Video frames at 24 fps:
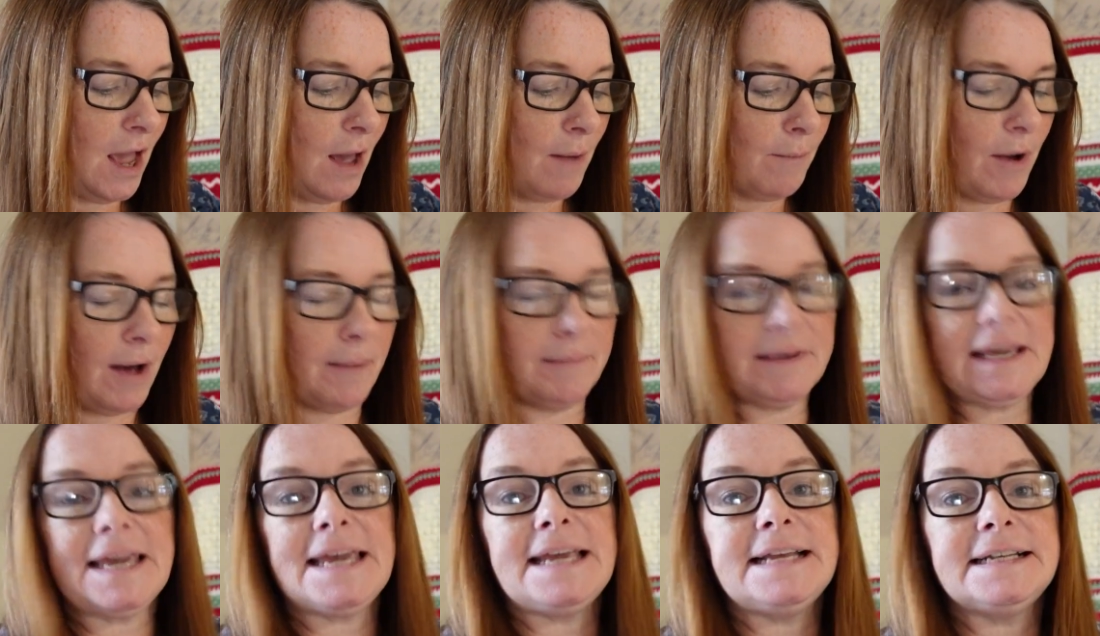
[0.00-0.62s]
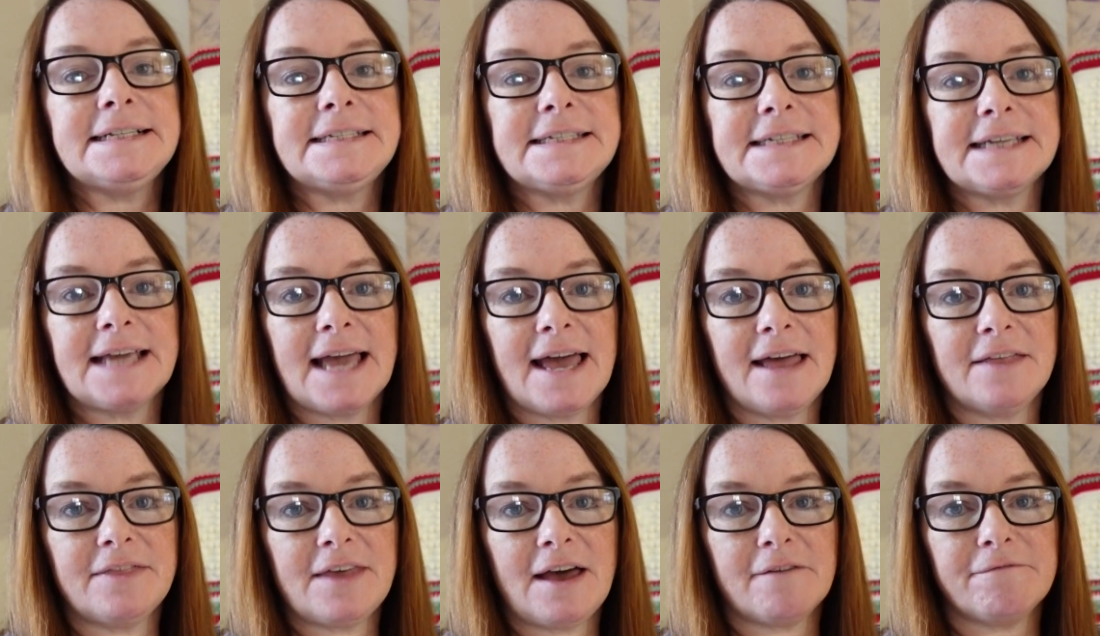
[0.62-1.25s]
But I'm keen to
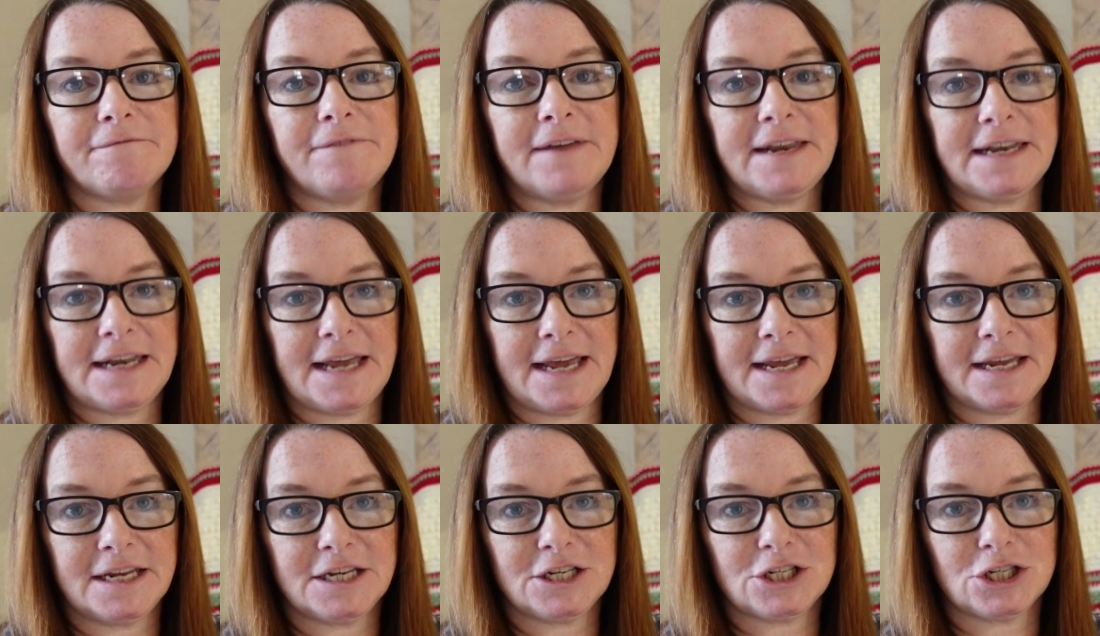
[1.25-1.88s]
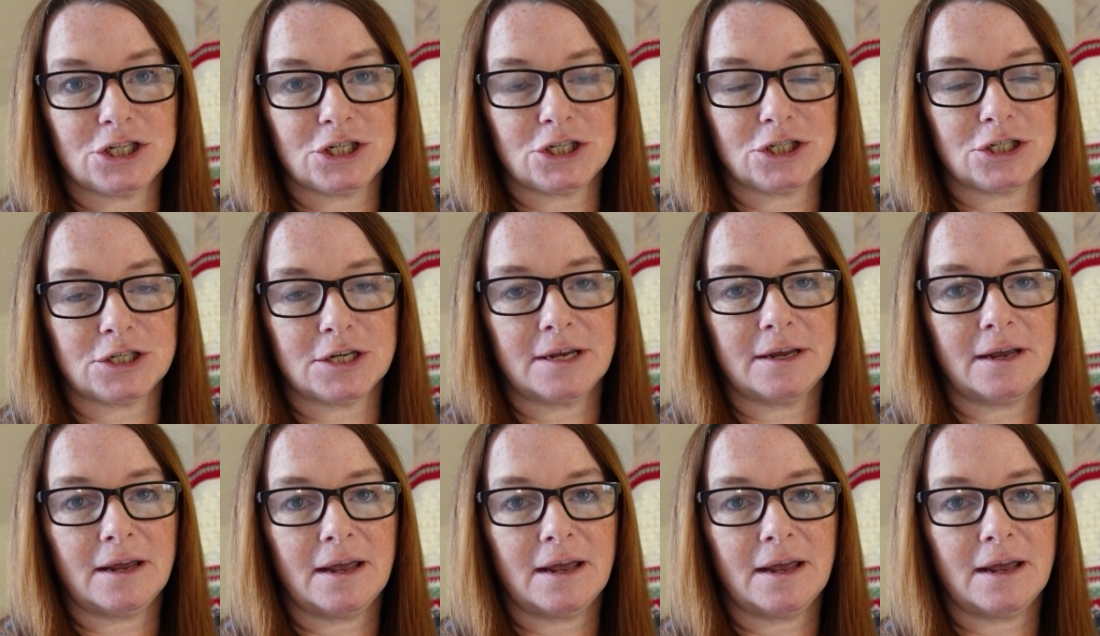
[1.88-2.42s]
get that finished